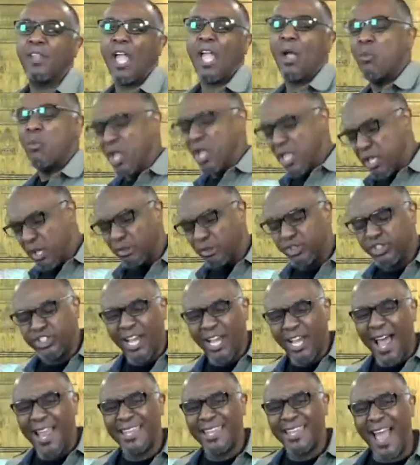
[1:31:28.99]
And when you
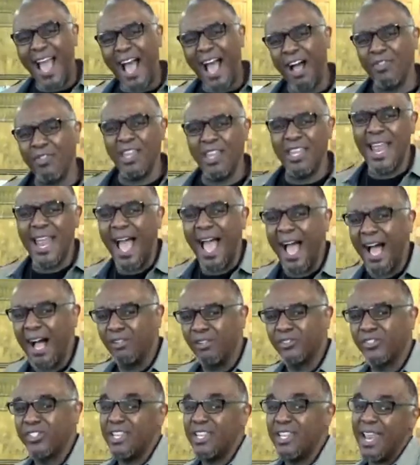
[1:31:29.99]
shut down the
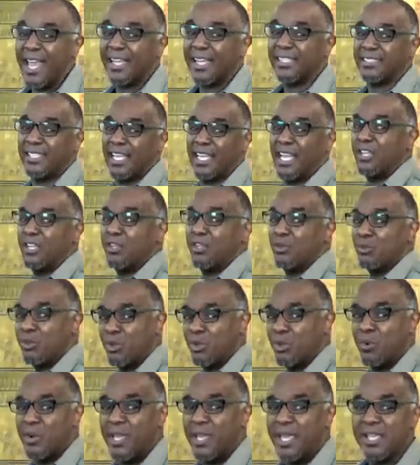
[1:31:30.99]
nouns, the next thing you
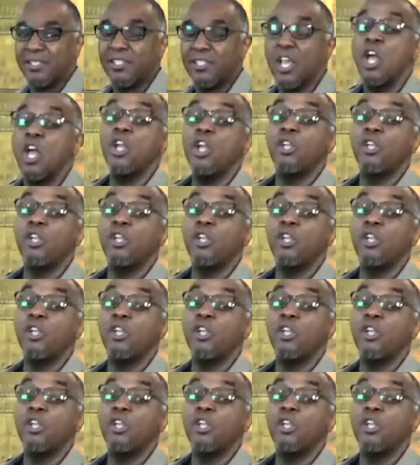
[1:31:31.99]
do is